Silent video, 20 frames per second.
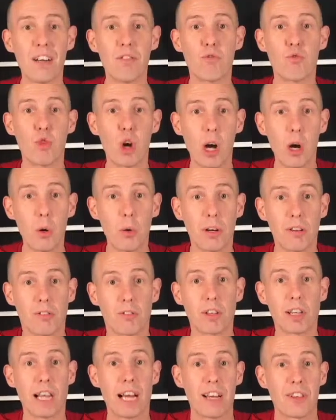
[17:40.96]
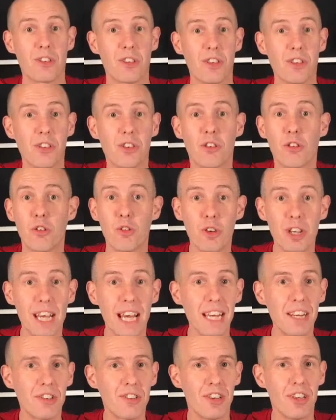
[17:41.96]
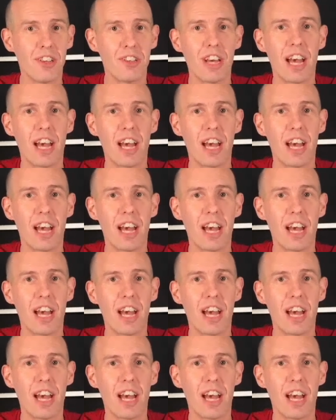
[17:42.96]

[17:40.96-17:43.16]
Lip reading: row of glasses created